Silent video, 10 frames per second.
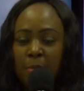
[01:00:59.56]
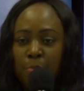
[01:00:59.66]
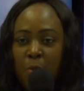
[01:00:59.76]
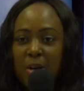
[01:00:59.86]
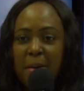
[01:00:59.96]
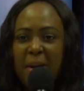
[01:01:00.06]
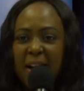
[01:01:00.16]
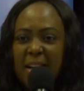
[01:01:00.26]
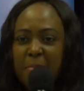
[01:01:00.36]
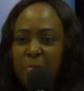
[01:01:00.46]
Mukama
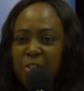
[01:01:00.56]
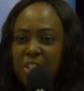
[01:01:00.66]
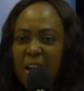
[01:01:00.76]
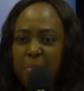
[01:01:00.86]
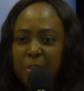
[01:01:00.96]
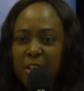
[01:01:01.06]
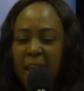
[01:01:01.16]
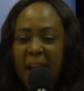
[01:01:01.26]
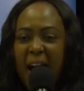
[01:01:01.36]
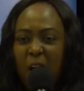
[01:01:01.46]
agama mchigambo che,
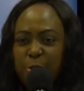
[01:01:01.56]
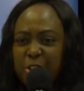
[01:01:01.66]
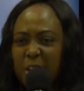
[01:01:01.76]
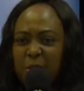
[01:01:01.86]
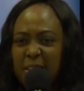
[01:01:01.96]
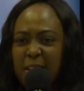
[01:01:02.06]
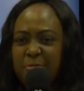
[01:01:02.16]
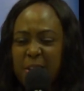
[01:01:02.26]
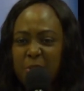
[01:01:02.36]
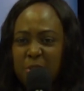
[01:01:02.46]
I shall
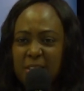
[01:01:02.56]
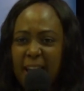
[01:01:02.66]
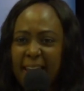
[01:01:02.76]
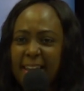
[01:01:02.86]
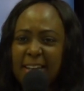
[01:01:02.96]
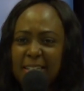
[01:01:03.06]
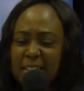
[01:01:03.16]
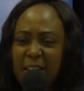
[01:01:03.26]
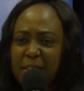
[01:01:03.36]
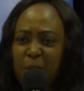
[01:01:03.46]
live and not die, and
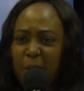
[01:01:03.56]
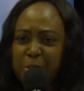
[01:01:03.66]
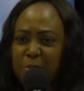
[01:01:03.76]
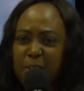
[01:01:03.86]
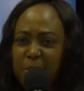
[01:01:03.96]
declare the works of the